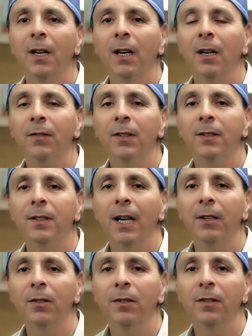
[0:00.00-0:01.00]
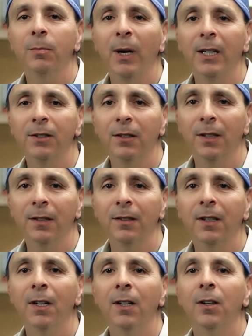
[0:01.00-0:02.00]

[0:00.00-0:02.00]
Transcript: of the dental specialist